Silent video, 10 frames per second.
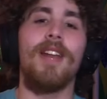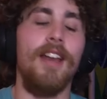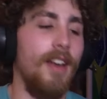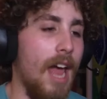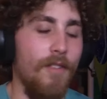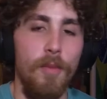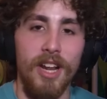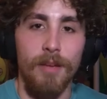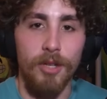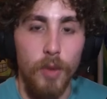and
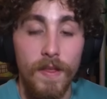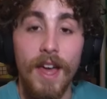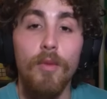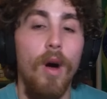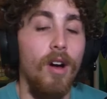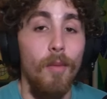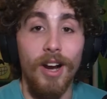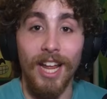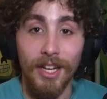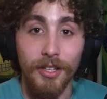everybody in between that, and welcome
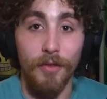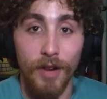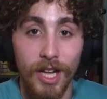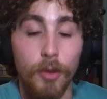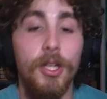on into the video.